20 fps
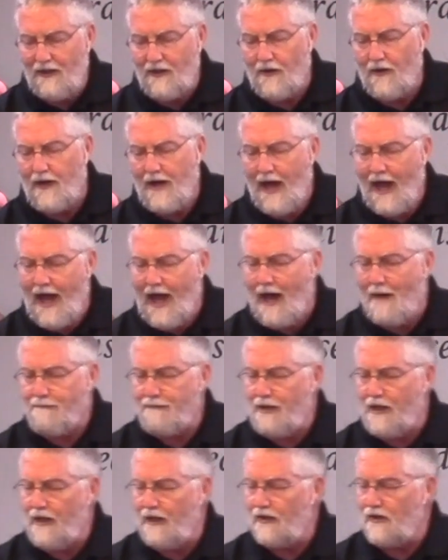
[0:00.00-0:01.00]
or
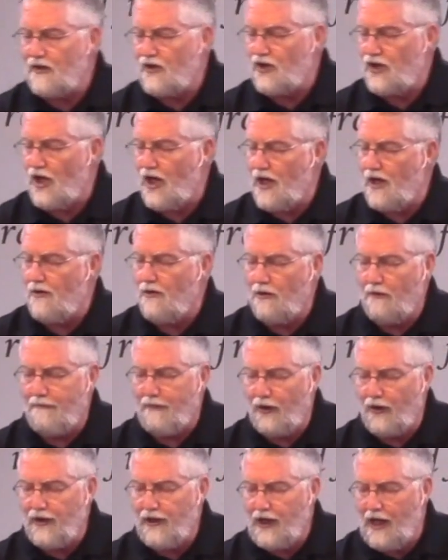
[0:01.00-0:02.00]
happy is she who
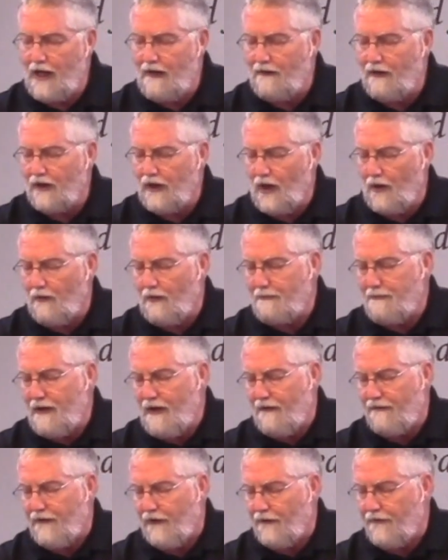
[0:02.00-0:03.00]
believed that there would
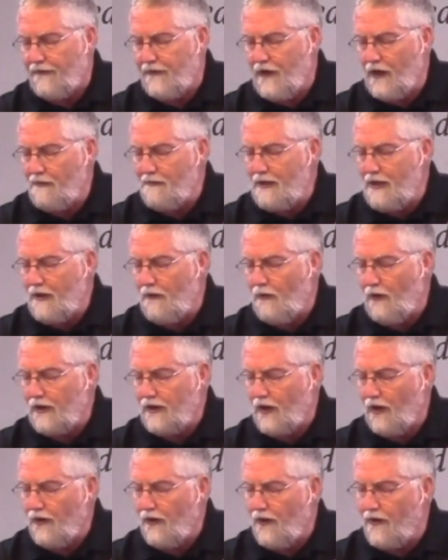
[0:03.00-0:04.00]
be a fulfillment of
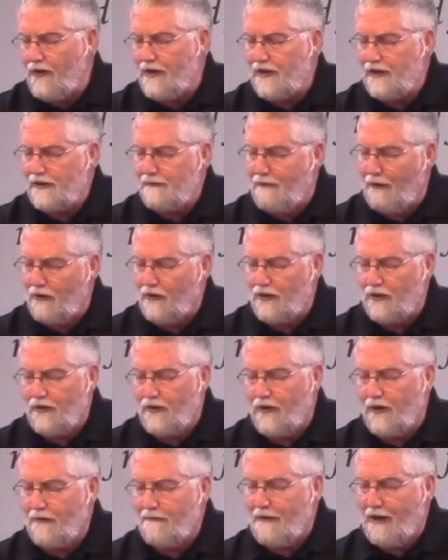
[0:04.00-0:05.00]
what the Lord has spoken
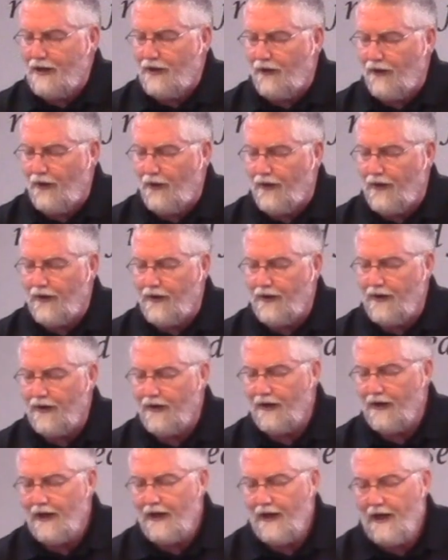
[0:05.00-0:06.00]
to her by the Lord.'"
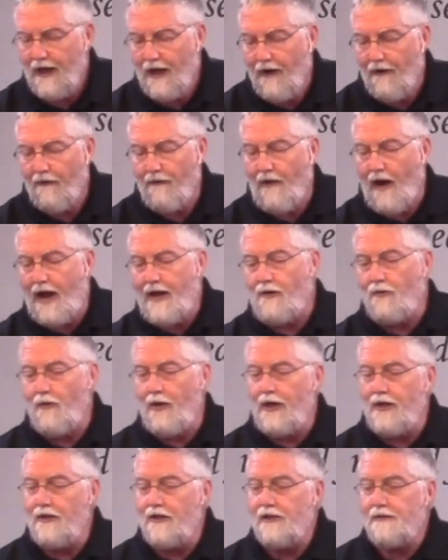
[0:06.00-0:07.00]
Right
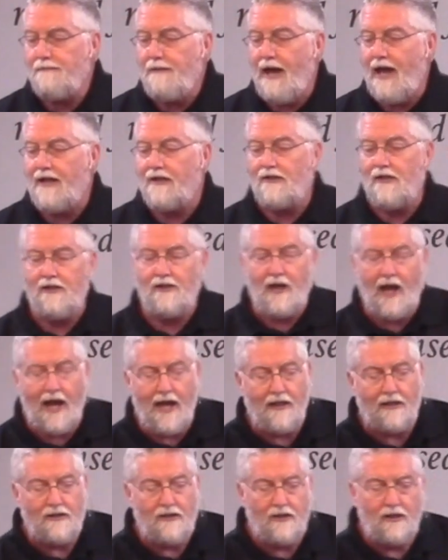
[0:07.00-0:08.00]
away in this passage,
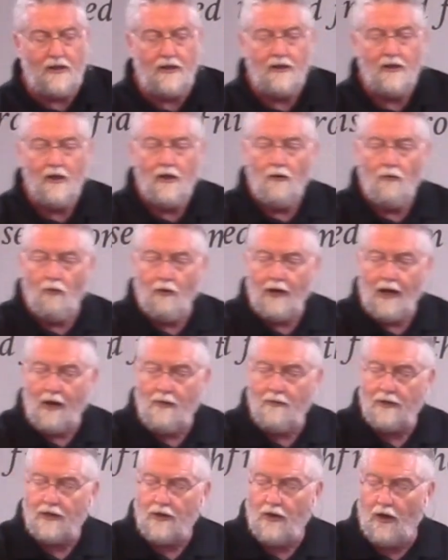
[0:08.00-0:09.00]
I see what I
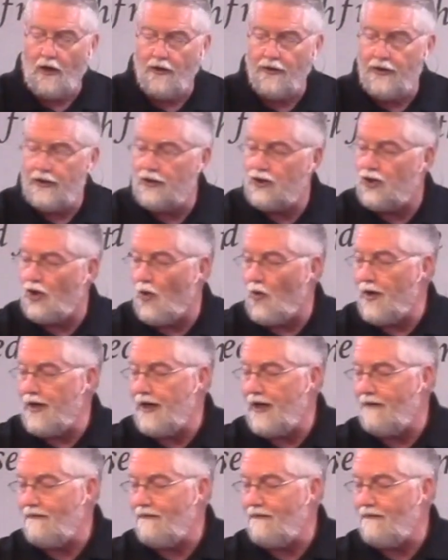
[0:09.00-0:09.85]
would call the joy of